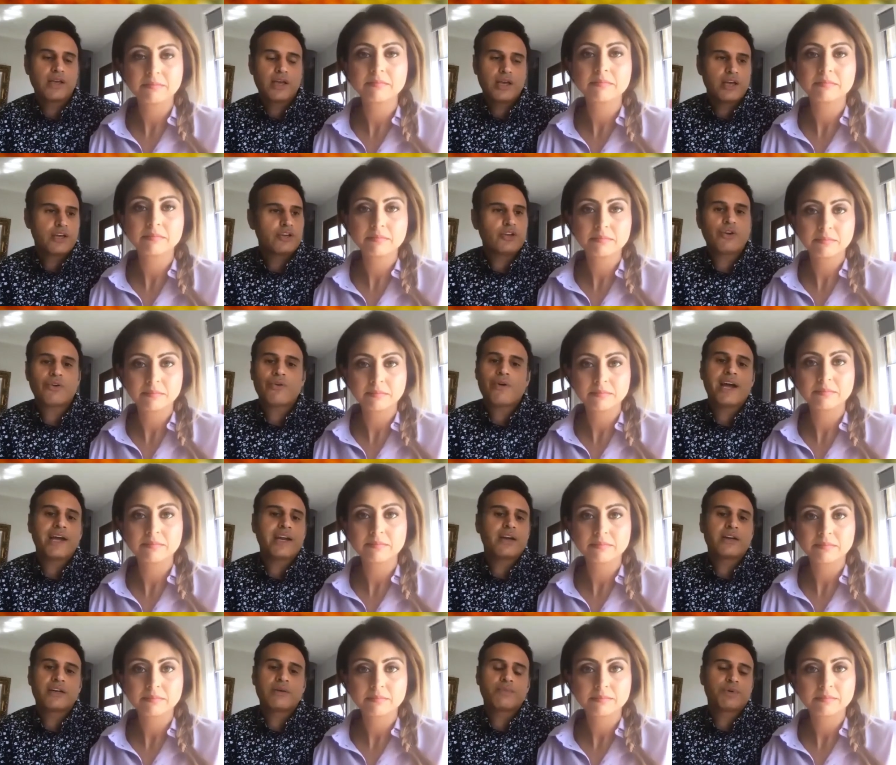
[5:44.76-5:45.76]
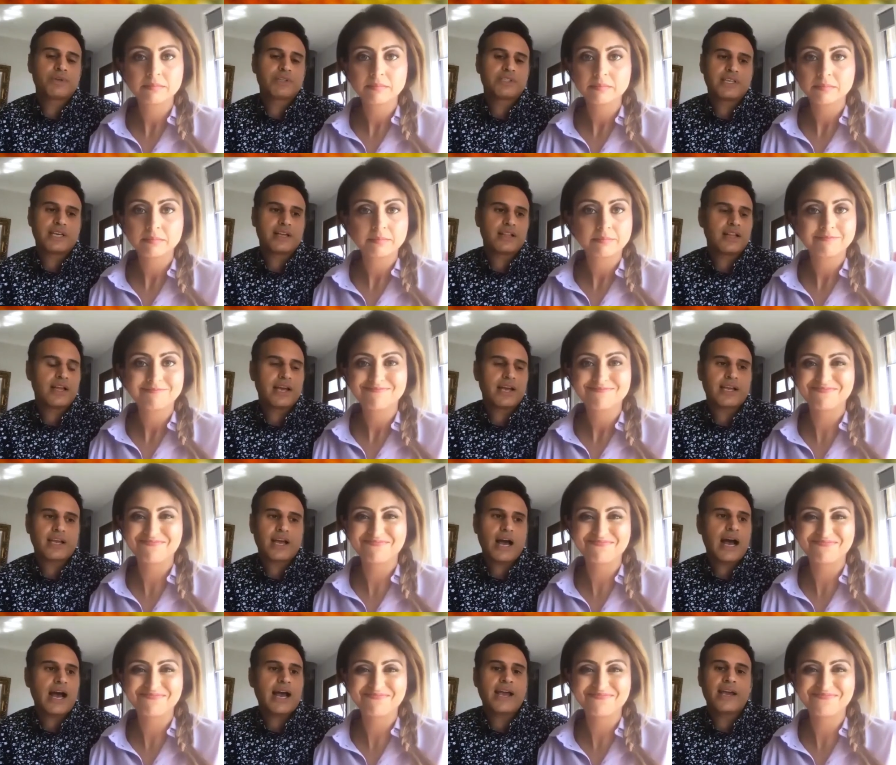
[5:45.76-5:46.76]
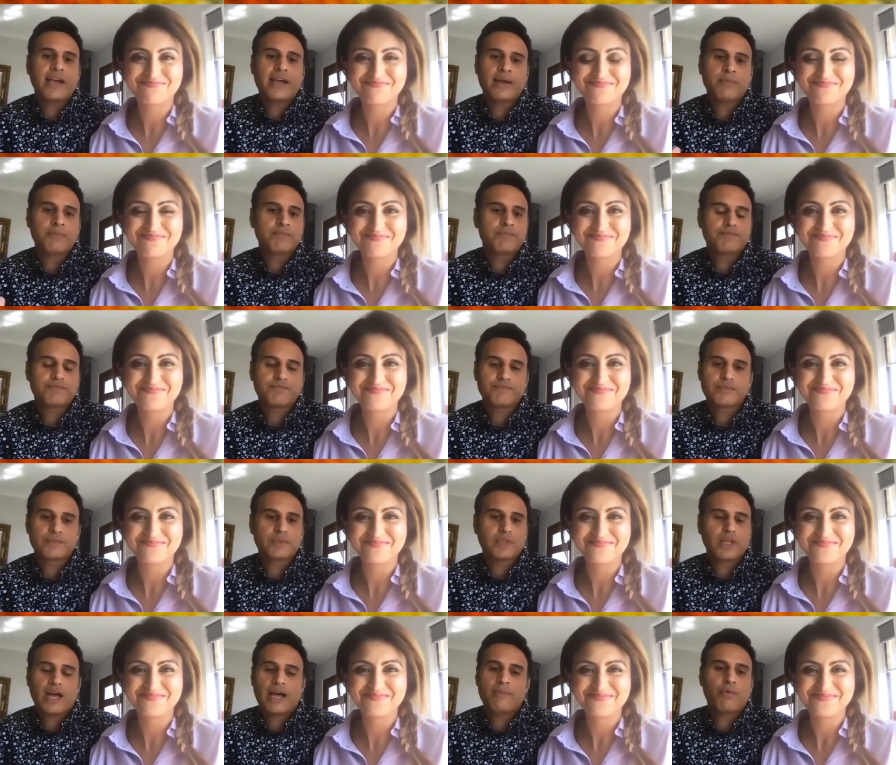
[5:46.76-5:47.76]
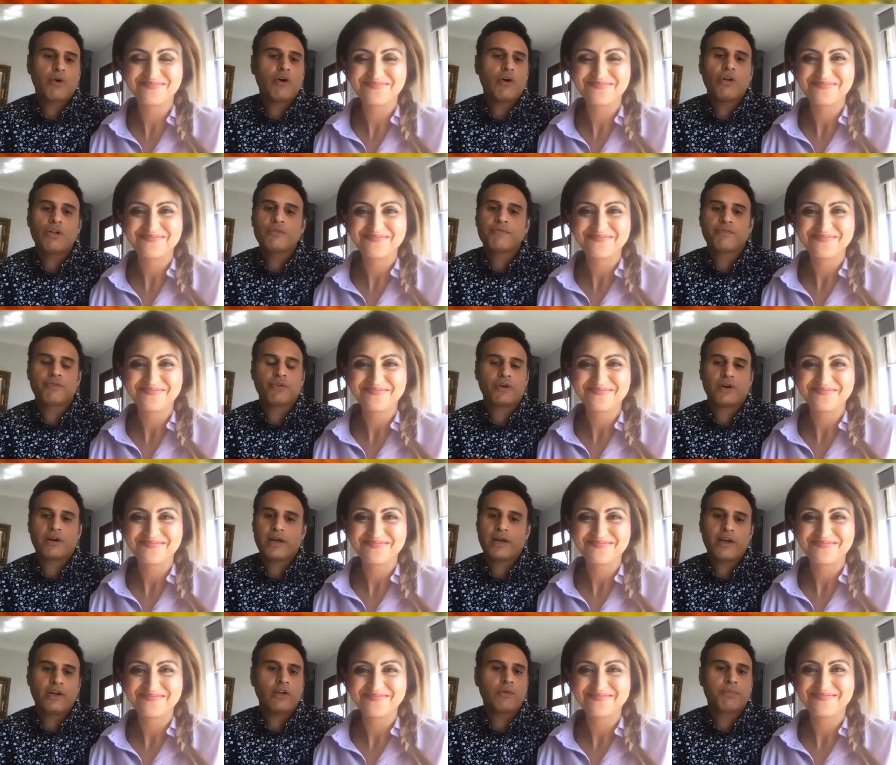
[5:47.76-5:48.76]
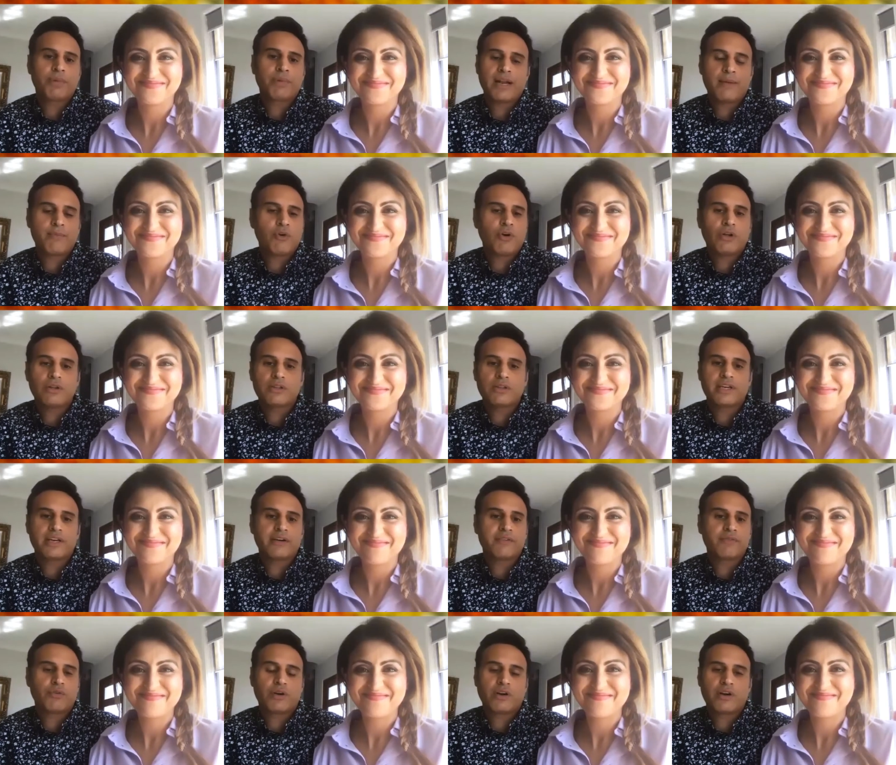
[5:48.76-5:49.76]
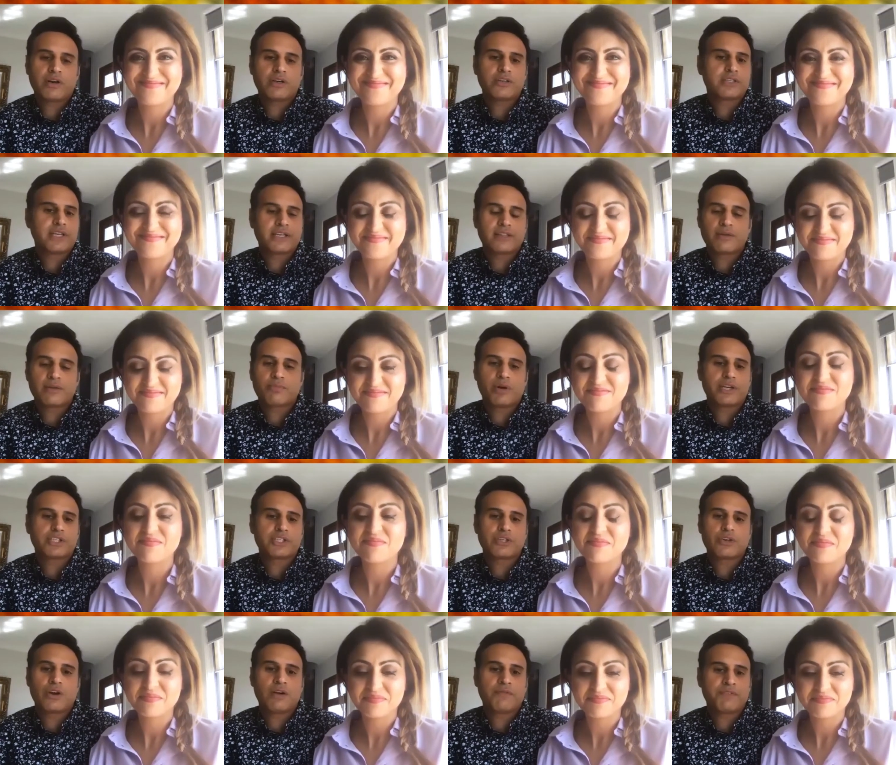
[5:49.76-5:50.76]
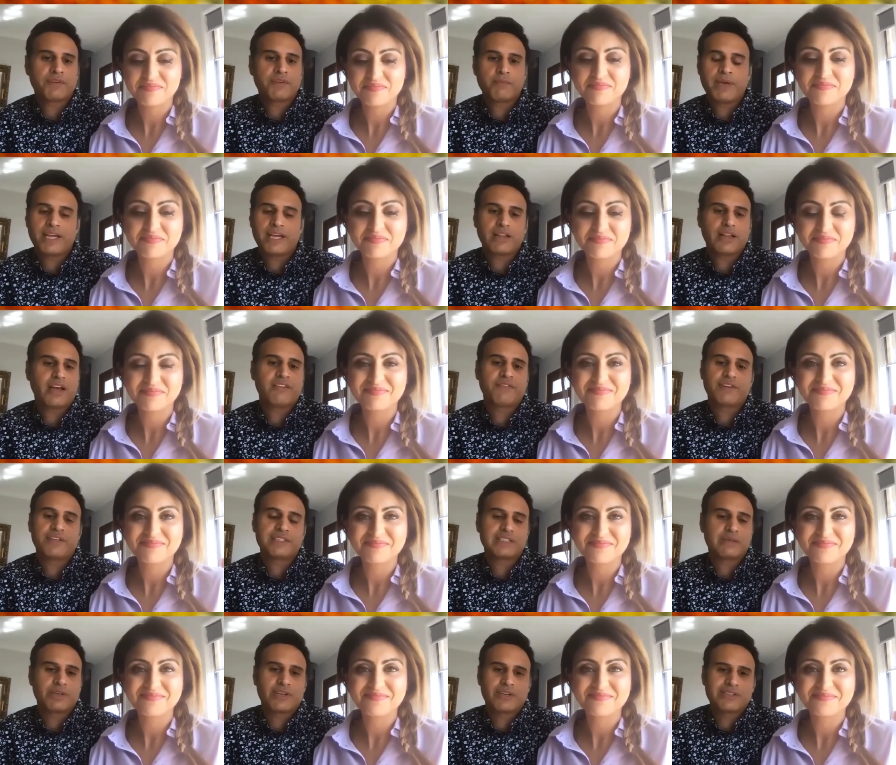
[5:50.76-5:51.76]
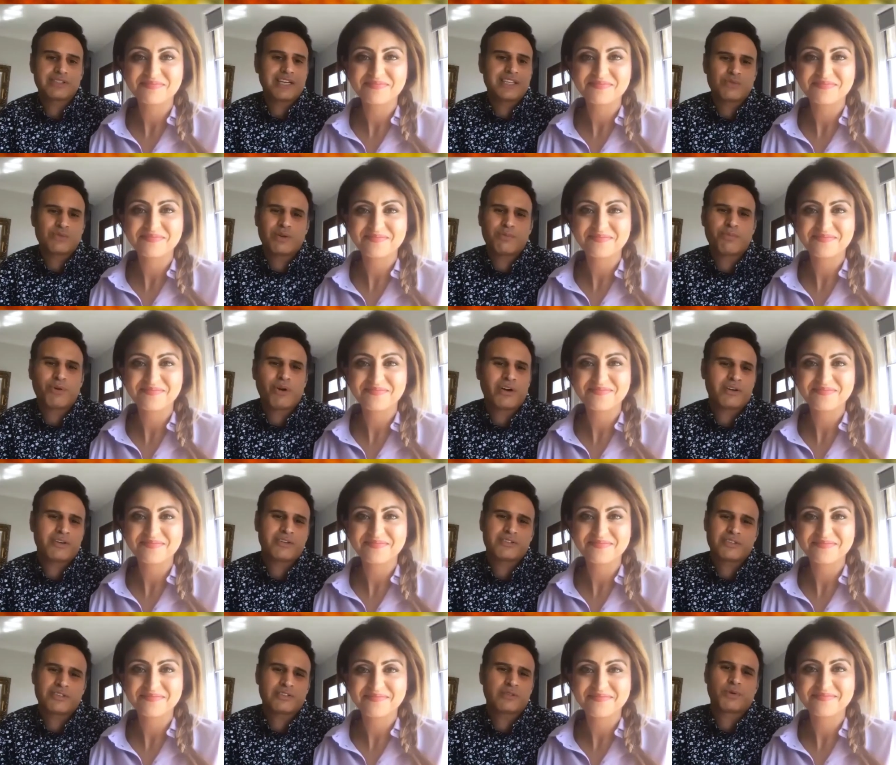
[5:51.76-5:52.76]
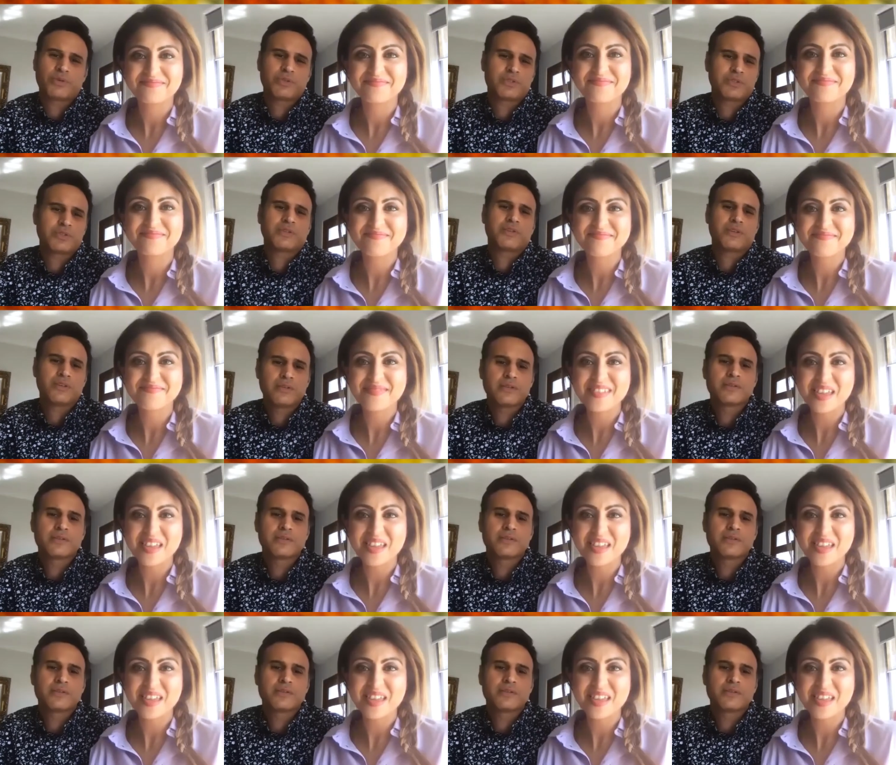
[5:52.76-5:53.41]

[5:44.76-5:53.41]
Speaker 1: you're right 100% like i am i'm all for help and i'm all there for her to take the pressure off and make life easy because that's what partners are supposed to do